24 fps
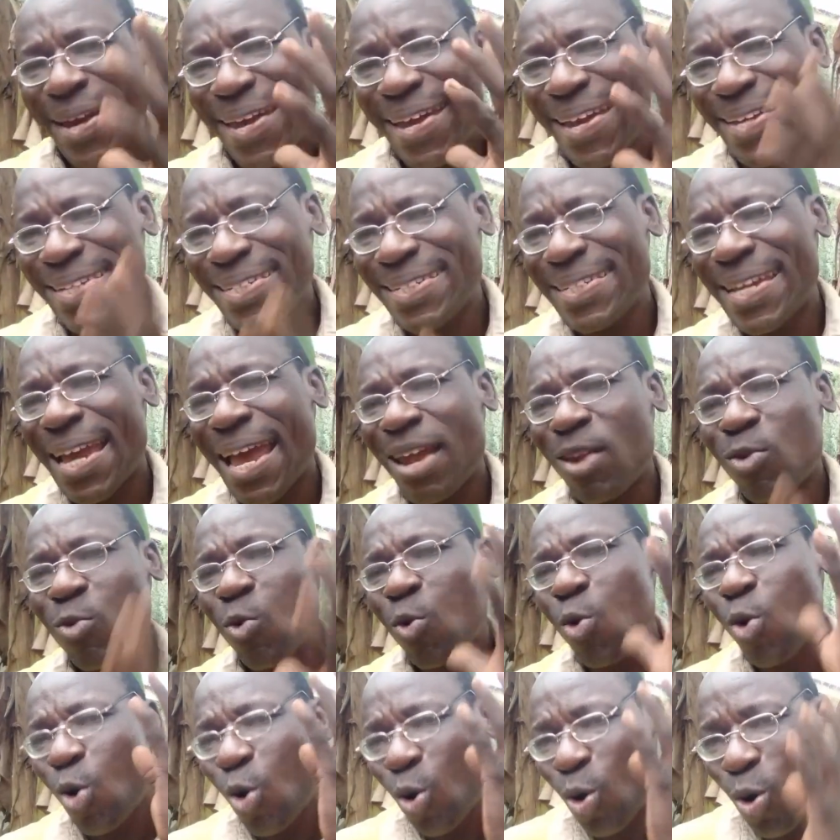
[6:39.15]
a
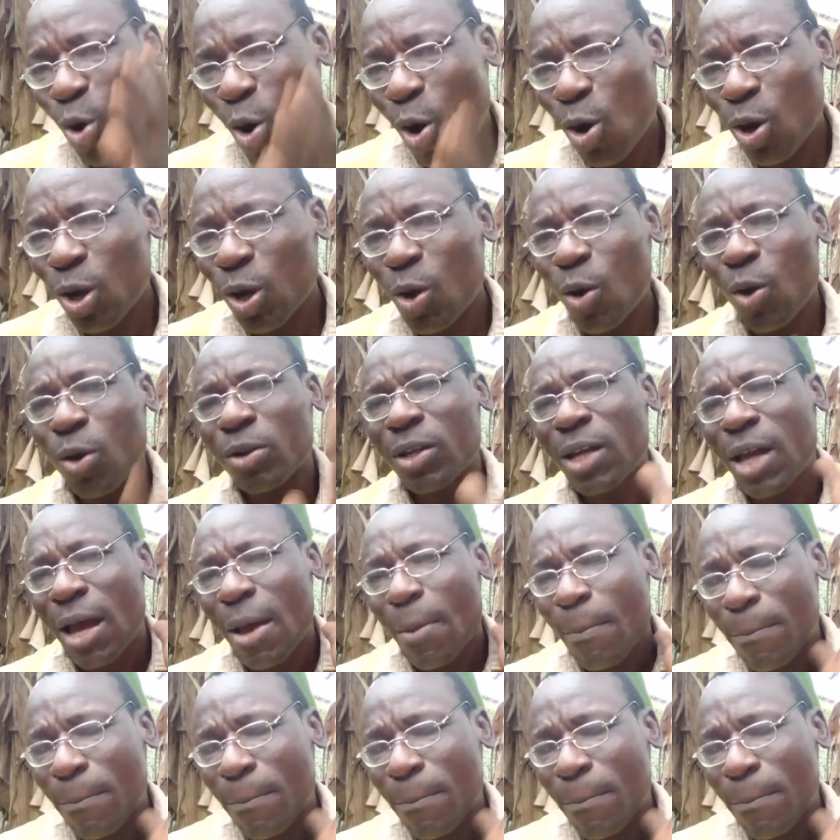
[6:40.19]
yellow colored